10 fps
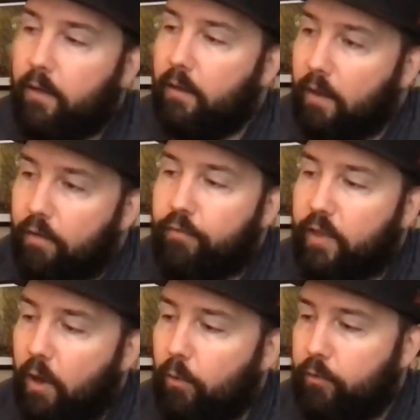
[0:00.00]
Love
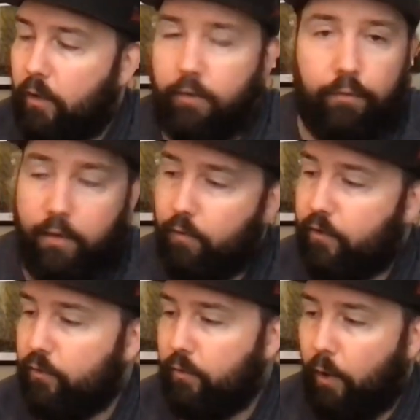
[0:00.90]
the old, the, the
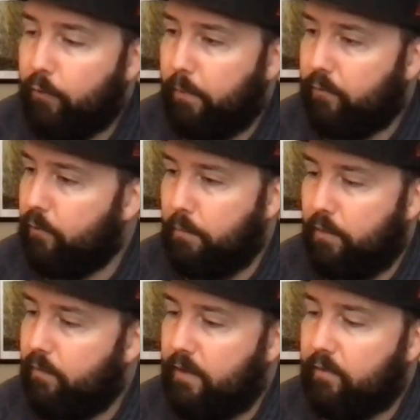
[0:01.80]
original Ghostbusters
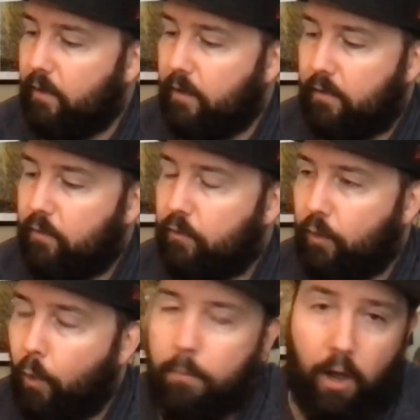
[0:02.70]
movies, like,
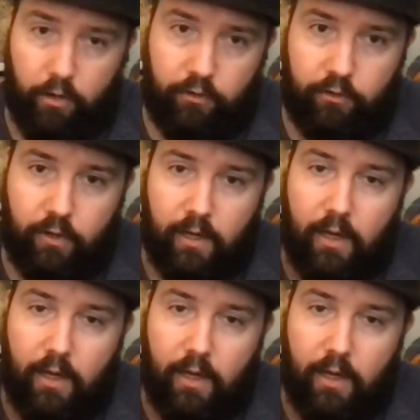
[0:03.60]
so much.